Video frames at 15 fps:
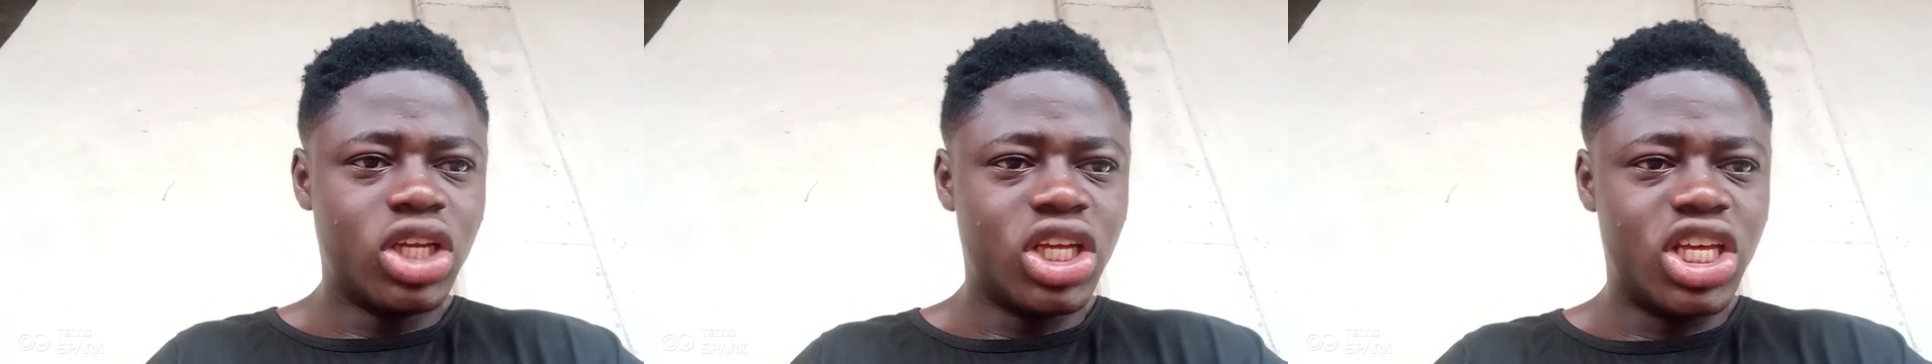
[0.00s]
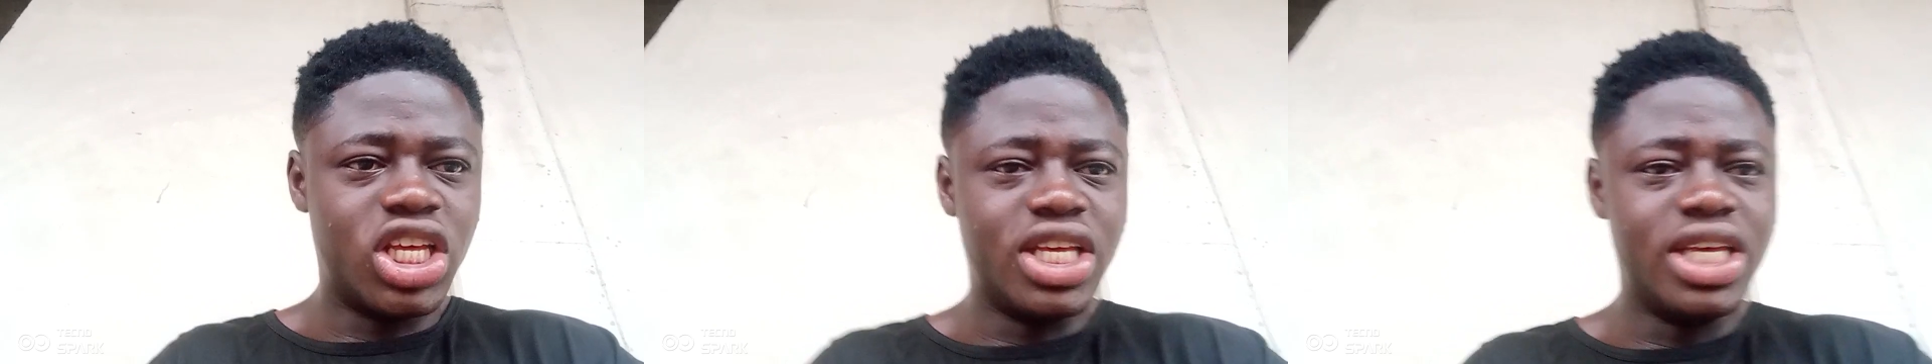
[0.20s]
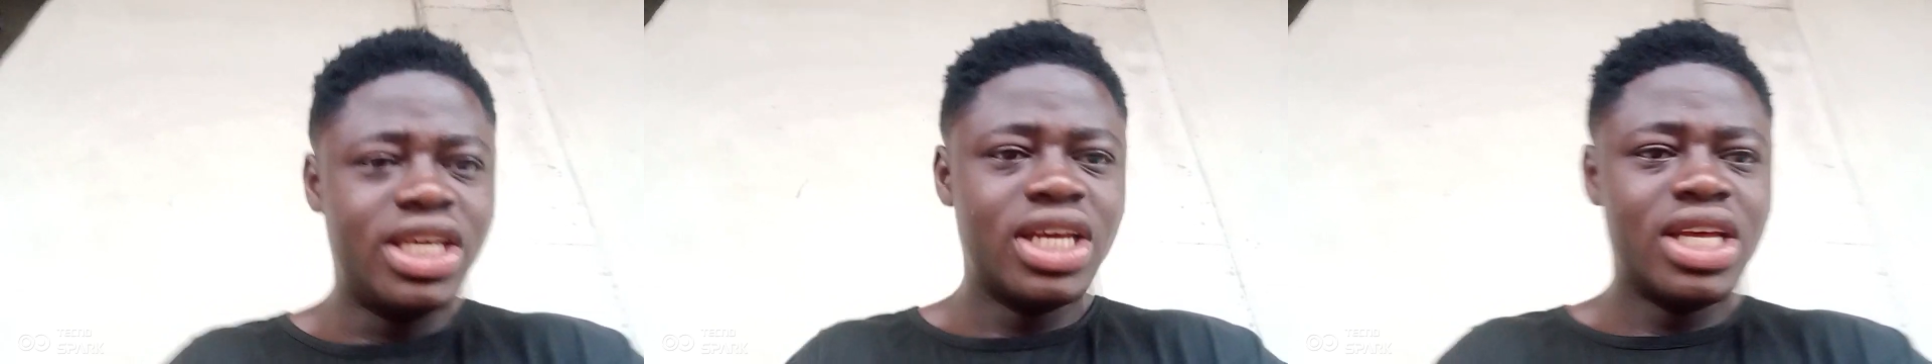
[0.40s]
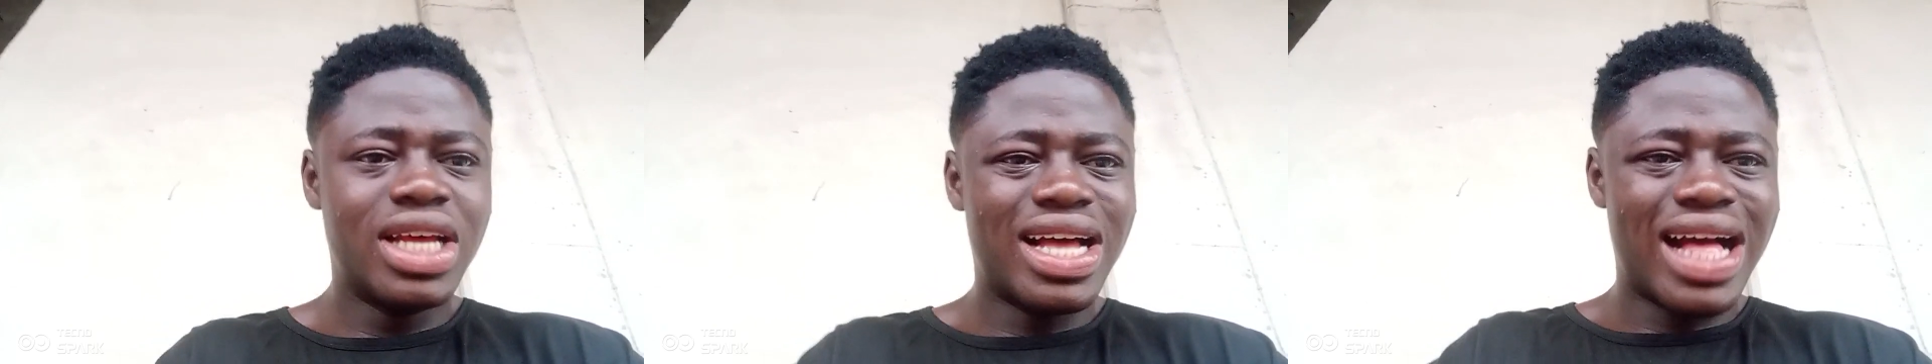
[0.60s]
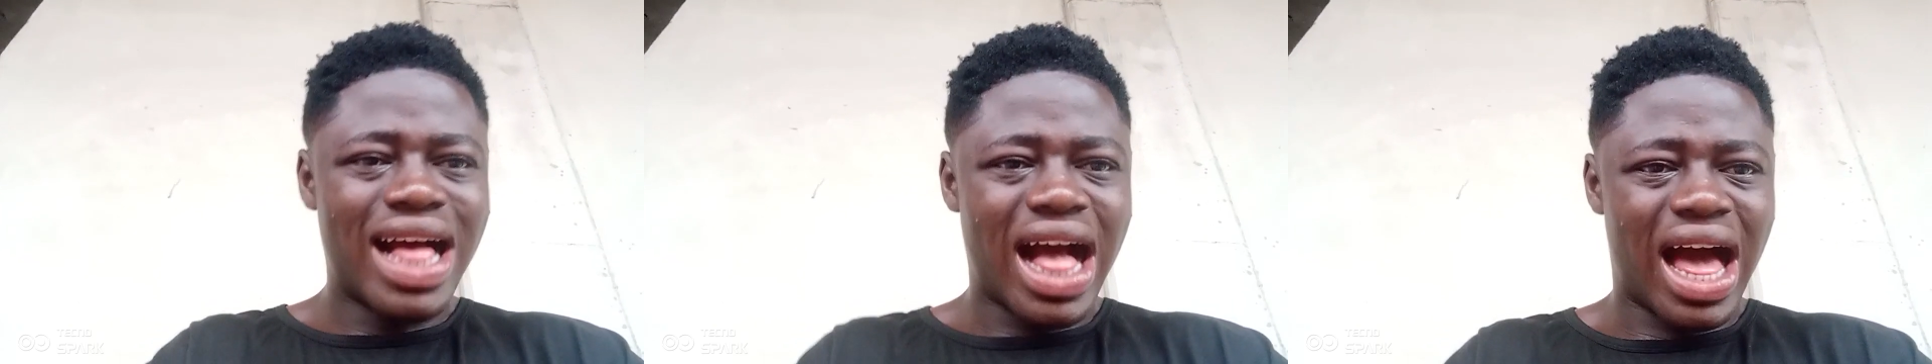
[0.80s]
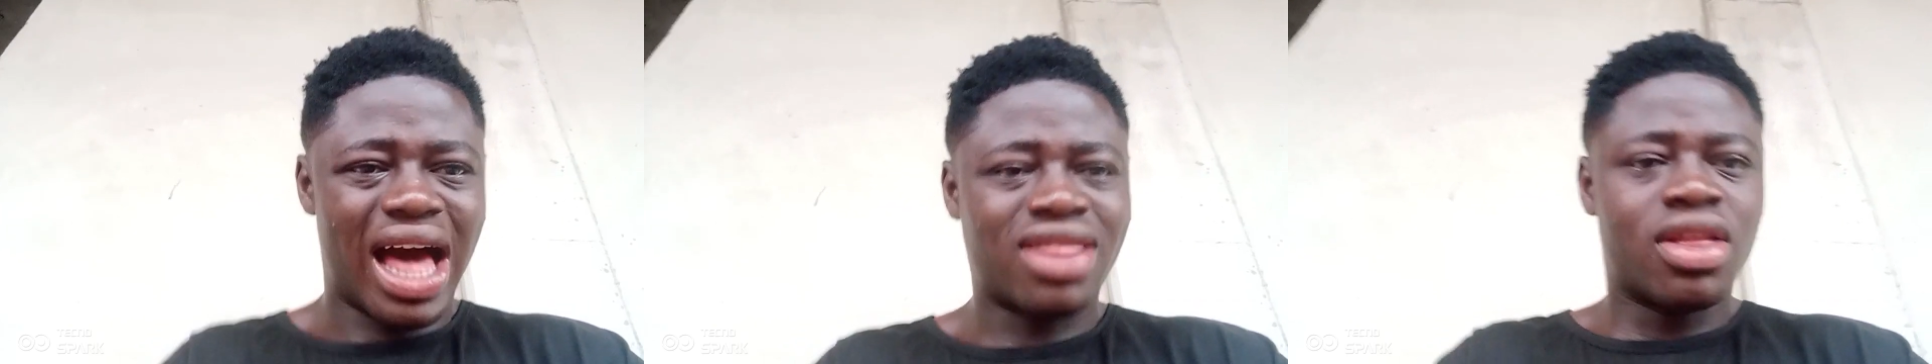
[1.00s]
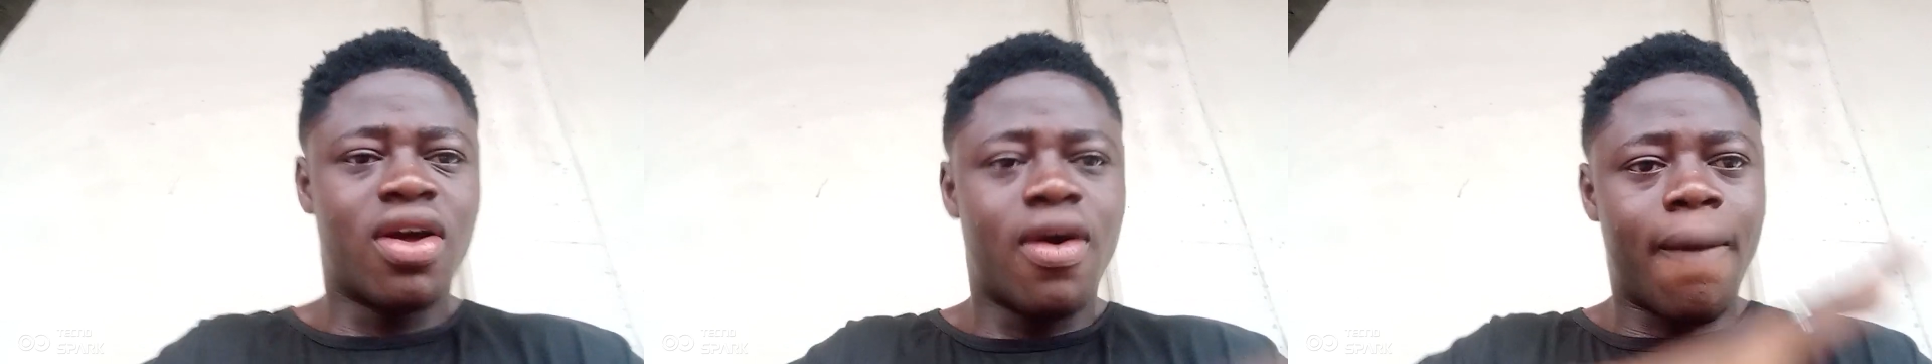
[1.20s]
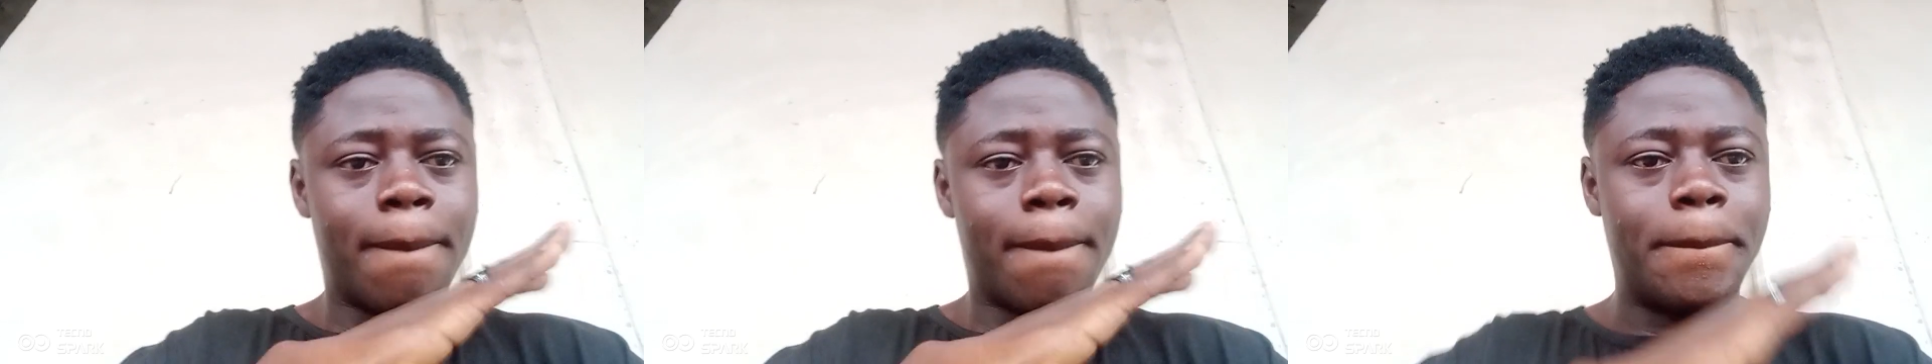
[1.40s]
he has
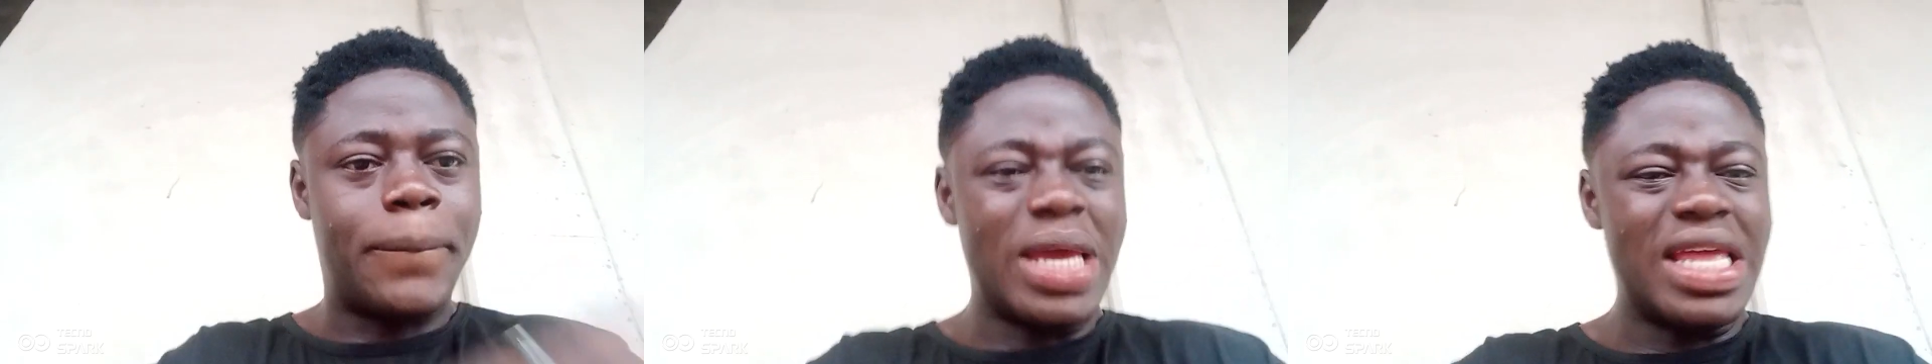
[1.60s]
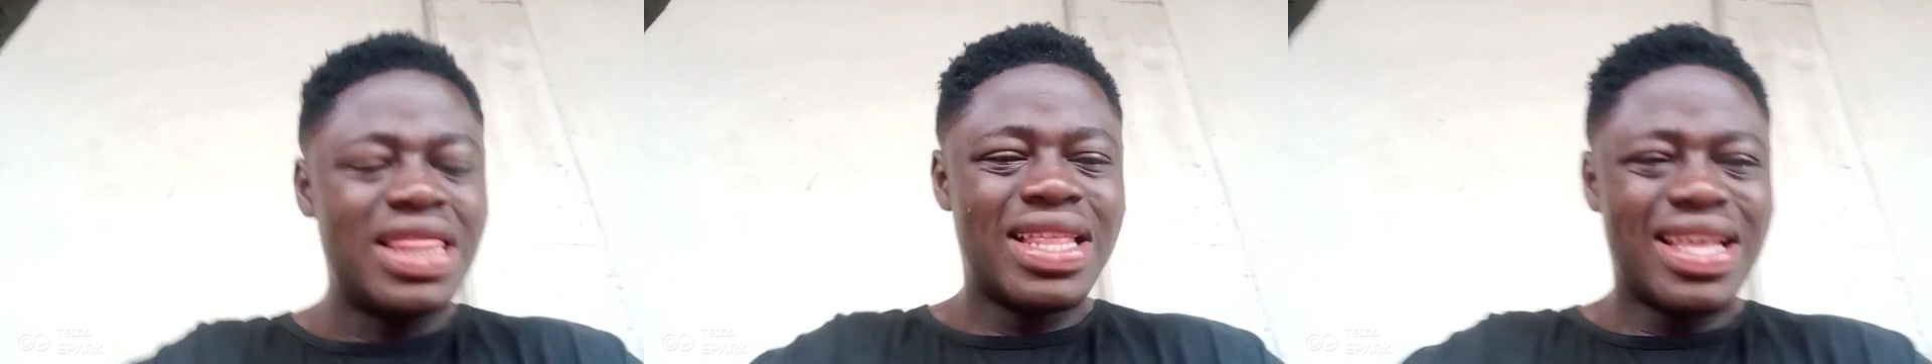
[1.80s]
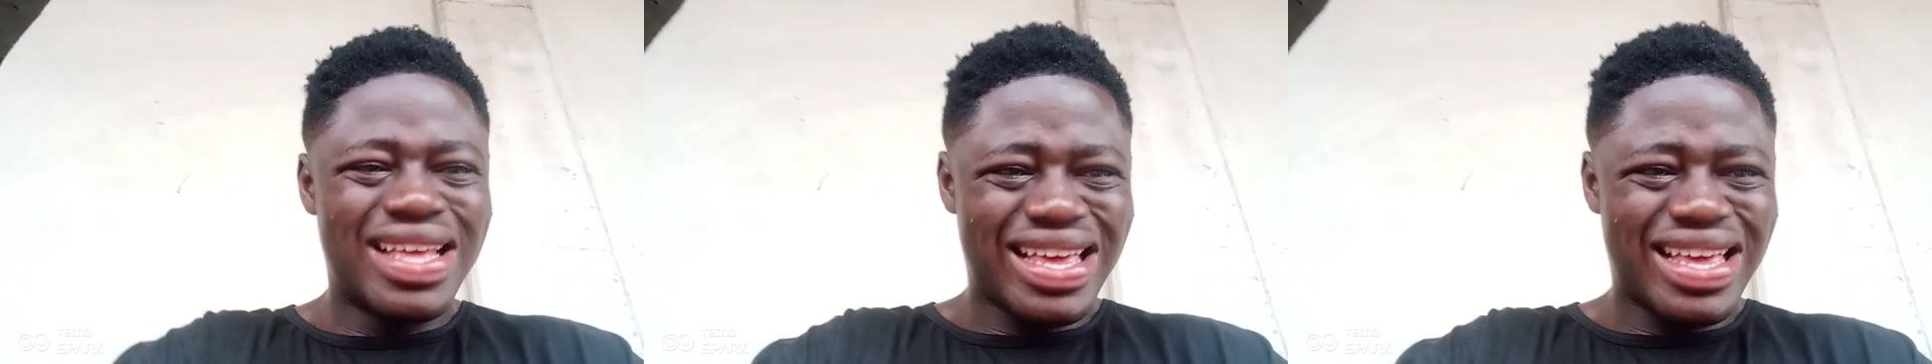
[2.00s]
been